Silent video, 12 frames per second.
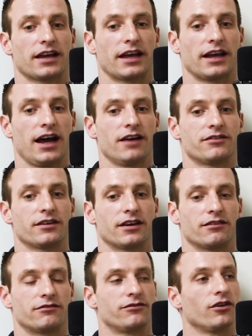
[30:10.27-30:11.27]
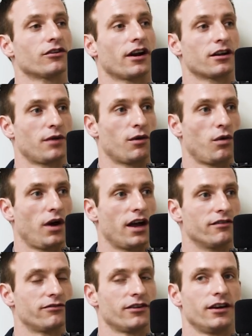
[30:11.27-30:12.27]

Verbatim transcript: And I have to give full credit to my wife